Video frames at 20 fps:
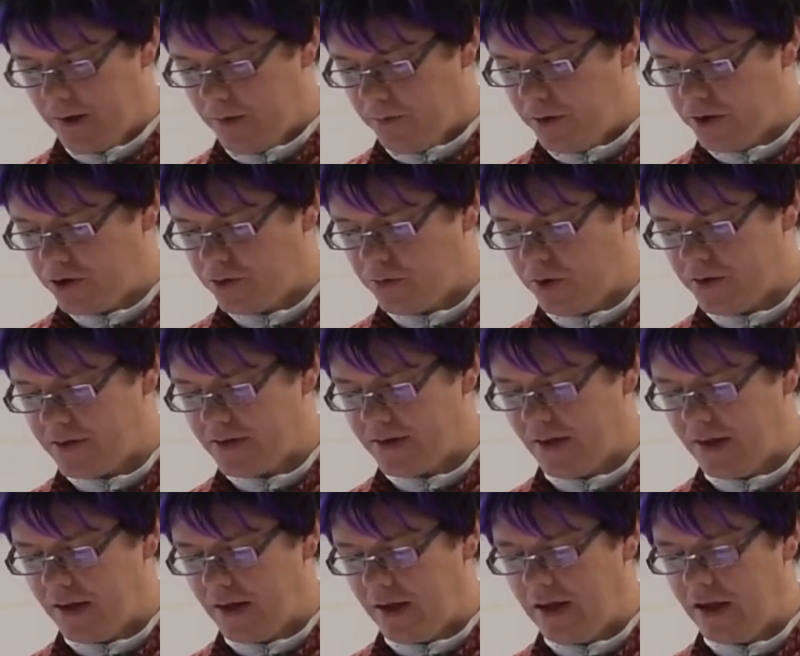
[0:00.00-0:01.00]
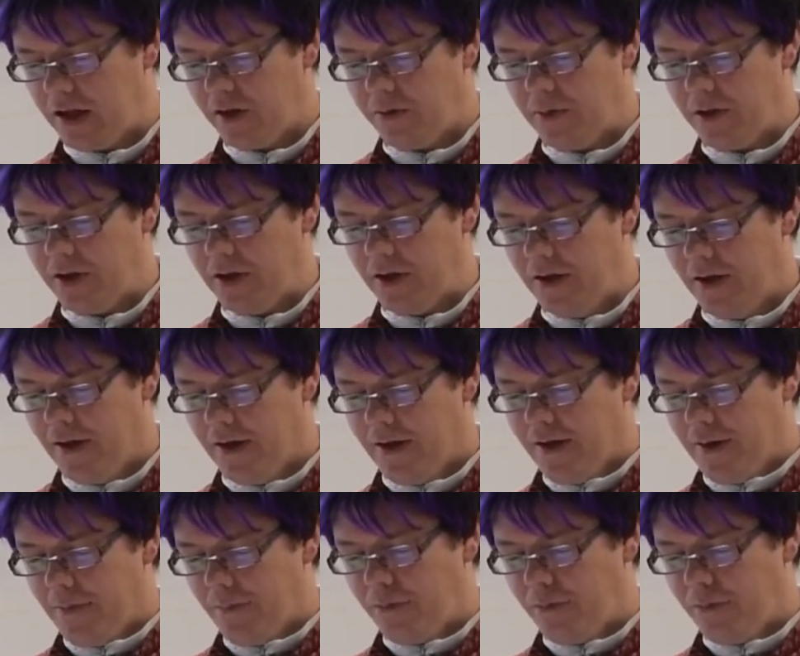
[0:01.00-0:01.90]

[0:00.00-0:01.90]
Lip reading: which was equally